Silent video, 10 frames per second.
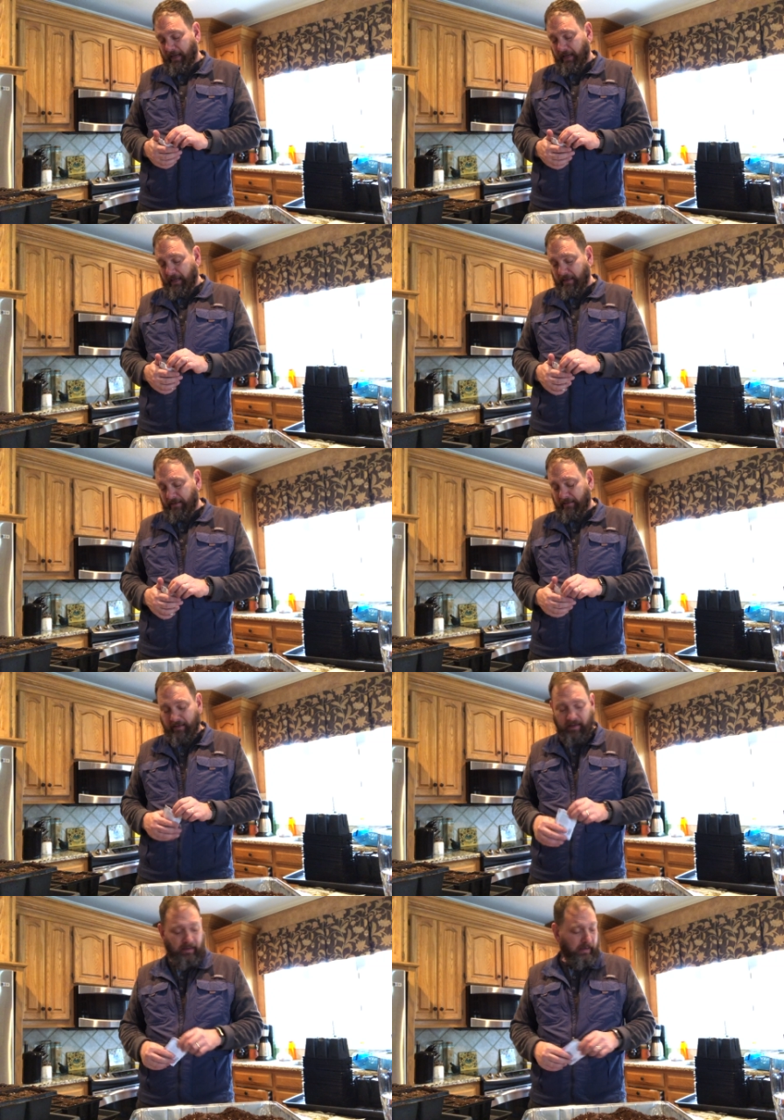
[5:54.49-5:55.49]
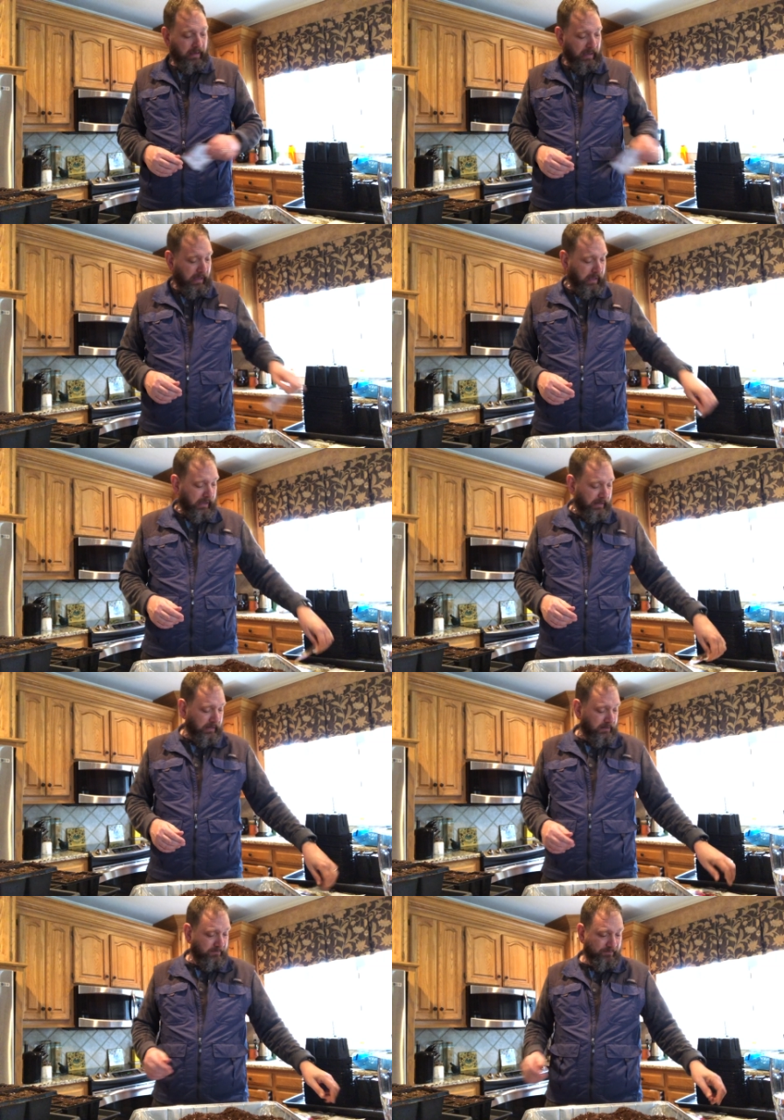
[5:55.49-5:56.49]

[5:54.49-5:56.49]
and I